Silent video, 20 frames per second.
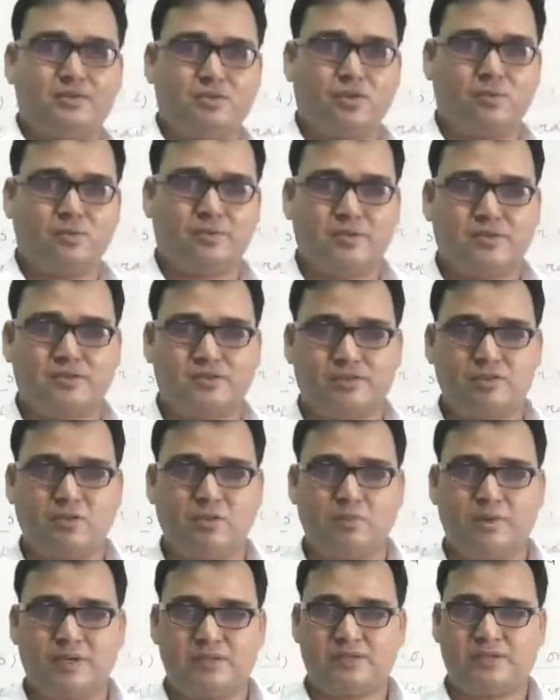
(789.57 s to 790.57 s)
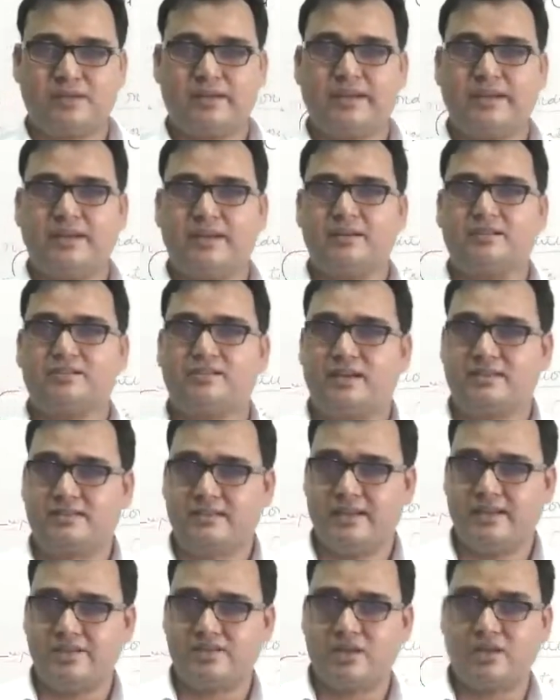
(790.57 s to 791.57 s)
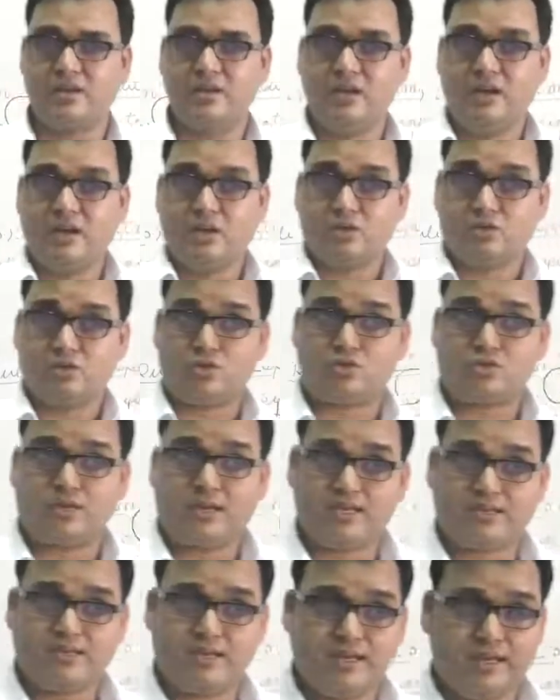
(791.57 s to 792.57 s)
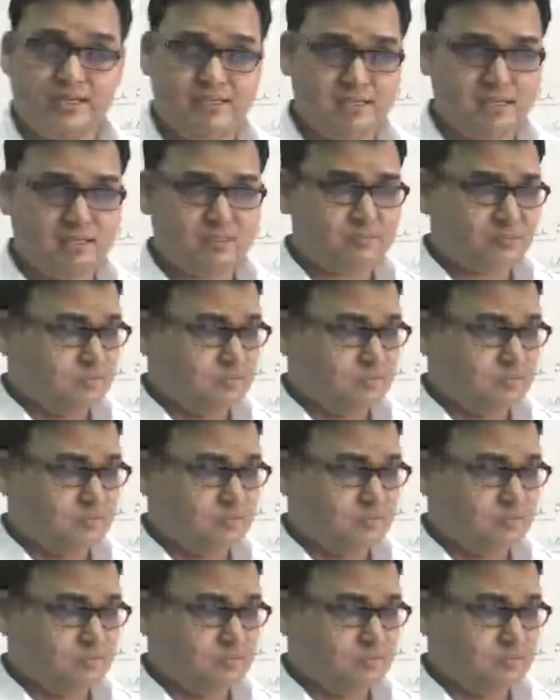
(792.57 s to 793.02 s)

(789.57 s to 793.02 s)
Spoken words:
so puzzle in translation. So translation